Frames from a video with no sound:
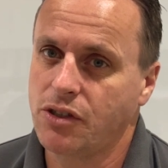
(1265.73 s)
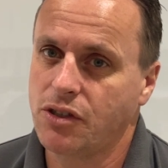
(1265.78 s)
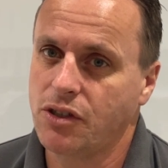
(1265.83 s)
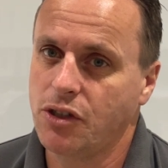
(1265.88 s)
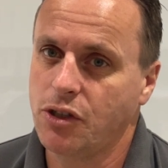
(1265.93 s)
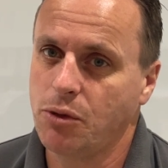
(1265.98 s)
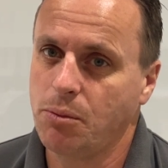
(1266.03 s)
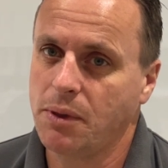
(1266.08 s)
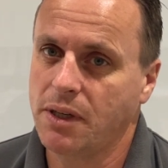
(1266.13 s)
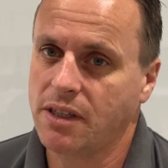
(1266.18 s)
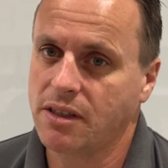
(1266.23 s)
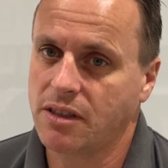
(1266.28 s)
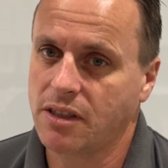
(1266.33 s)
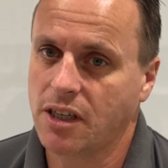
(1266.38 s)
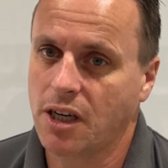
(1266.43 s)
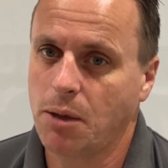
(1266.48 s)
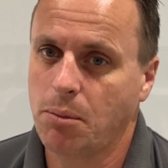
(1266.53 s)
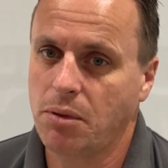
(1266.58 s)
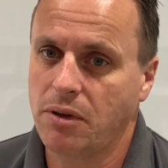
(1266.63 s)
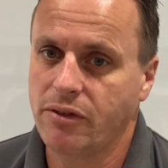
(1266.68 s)
too, because a
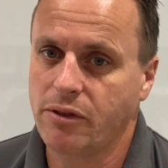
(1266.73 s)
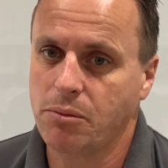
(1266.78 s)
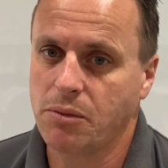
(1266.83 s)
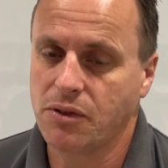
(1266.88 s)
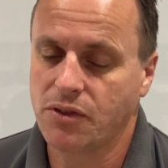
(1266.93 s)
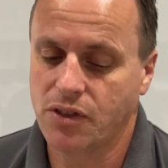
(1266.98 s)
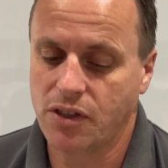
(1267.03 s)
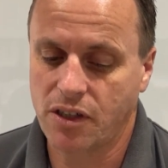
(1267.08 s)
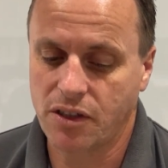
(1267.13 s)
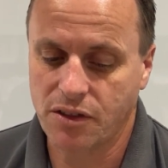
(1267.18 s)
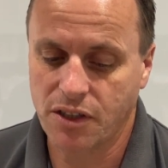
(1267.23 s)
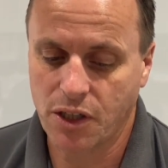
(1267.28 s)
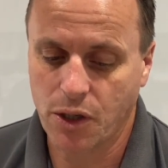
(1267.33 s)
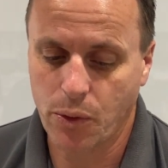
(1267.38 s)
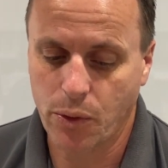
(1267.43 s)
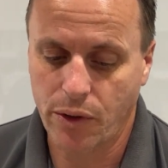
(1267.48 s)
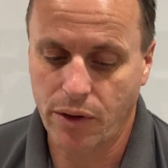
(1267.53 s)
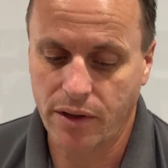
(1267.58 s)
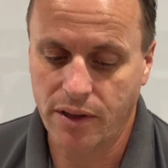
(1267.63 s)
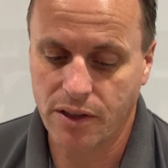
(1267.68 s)
couple of them have started
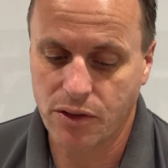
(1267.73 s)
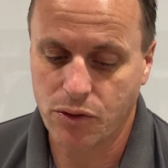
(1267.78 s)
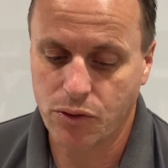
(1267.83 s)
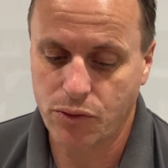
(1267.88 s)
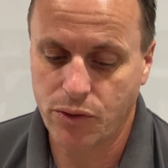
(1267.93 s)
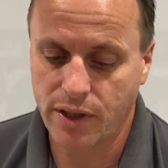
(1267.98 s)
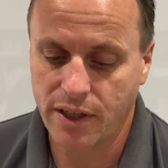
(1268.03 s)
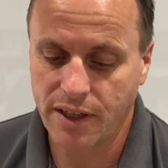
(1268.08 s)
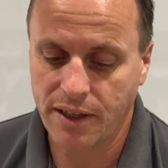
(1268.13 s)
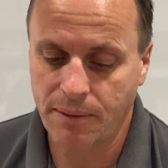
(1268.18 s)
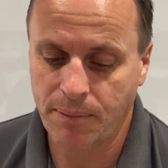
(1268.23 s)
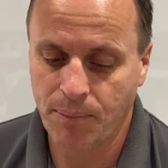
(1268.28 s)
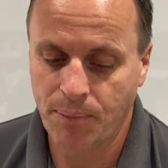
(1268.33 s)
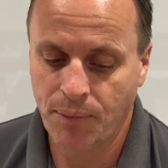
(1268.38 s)
querying this already.